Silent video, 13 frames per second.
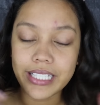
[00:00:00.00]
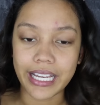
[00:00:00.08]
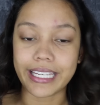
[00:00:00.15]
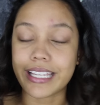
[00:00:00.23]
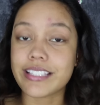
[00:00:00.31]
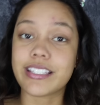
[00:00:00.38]

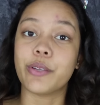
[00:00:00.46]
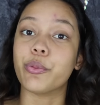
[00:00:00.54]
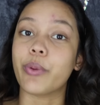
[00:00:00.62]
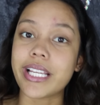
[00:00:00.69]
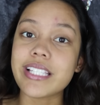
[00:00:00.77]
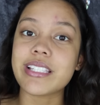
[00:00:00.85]
I guess,
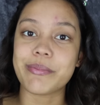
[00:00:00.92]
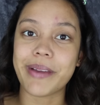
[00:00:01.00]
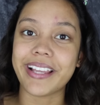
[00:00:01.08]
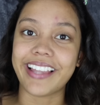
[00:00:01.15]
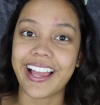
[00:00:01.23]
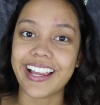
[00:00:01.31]
erase
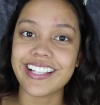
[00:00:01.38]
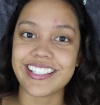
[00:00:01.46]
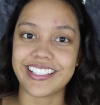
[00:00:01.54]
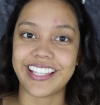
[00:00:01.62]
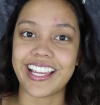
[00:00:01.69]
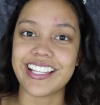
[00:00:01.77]
my lines
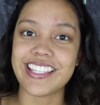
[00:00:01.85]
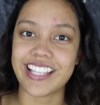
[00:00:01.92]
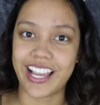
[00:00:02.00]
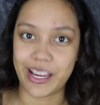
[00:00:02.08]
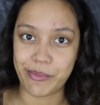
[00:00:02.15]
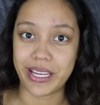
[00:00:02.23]
in case
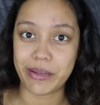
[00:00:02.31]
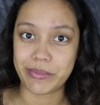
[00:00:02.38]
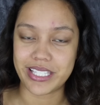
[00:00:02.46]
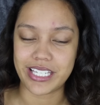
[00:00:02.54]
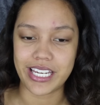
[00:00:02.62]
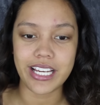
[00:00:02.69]
I make a
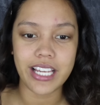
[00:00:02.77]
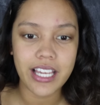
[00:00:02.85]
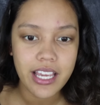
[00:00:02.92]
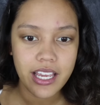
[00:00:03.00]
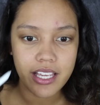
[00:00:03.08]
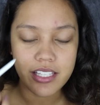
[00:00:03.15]
mistake.
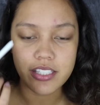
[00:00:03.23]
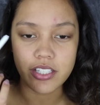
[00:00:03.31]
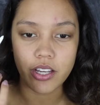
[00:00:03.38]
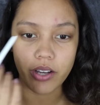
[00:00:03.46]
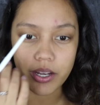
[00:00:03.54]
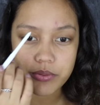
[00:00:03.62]

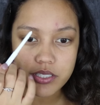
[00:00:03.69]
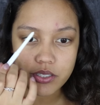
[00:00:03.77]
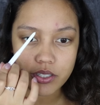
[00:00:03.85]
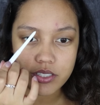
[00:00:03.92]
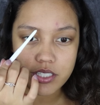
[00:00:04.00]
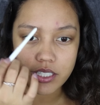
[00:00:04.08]
So I'm just
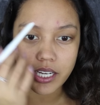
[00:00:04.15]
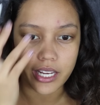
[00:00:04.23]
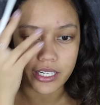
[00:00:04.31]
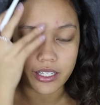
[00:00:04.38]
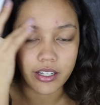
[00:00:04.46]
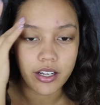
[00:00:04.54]
going to
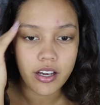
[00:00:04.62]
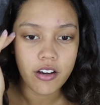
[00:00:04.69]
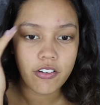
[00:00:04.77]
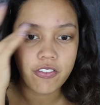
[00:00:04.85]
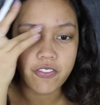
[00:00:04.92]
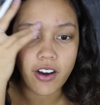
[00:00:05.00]
kind of
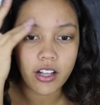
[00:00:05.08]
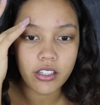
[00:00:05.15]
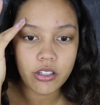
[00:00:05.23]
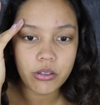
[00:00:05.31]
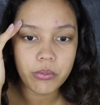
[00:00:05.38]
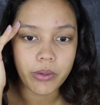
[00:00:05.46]

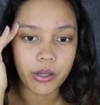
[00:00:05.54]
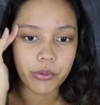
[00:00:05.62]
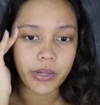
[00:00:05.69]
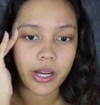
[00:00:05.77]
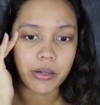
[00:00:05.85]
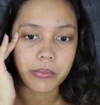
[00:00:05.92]
follow
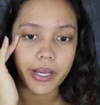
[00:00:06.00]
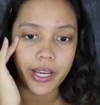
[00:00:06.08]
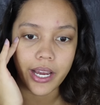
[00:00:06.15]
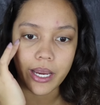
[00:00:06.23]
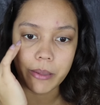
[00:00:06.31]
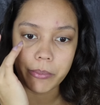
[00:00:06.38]
around my
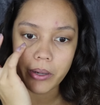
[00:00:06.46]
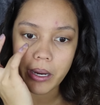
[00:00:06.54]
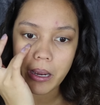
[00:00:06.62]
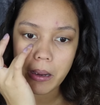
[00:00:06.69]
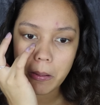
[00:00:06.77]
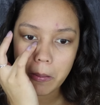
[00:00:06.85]

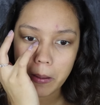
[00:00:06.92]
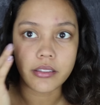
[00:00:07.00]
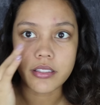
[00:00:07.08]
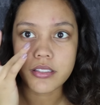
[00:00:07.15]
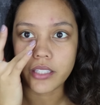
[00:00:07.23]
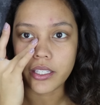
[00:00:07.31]
eyebrow
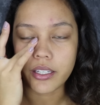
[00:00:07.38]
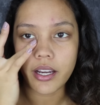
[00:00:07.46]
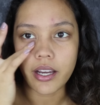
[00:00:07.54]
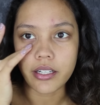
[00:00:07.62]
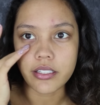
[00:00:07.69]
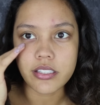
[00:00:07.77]
and this like
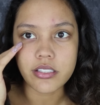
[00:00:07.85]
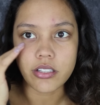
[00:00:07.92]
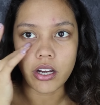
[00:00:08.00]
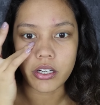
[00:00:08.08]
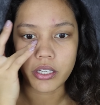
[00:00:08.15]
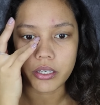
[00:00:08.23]
kind of
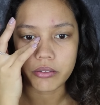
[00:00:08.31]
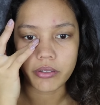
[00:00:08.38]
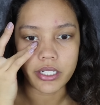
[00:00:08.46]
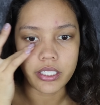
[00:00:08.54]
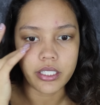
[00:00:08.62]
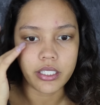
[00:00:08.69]
socket
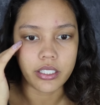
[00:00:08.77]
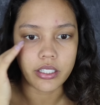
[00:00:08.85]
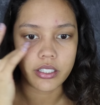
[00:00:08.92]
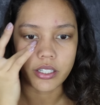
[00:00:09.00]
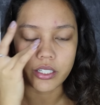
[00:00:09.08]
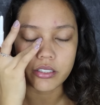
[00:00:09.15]
right
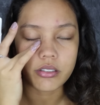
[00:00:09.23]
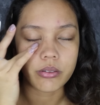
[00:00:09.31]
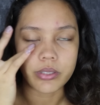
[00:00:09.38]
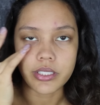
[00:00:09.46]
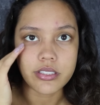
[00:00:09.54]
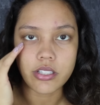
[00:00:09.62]
here. I don't know
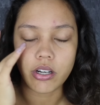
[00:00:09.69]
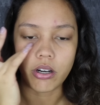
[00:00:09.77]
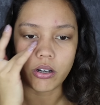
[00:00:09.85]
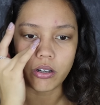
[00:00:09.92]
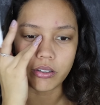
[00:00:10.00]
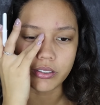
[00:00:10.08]
what it's
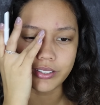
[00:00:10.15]
called,